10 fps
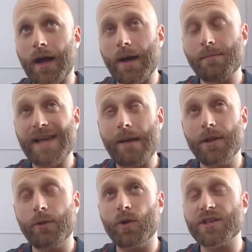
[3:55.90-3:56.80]
I'm
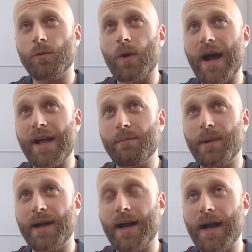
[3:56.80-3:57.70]
dabbling once in a while,
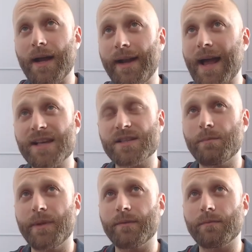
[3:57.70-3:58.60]
but uh, it
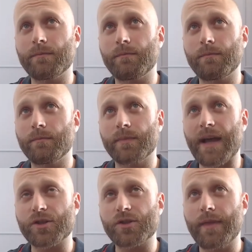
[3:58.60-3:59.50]
hasn't been
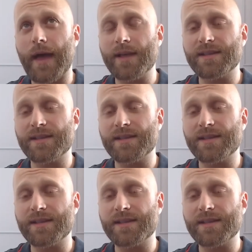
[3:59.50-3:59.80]
that that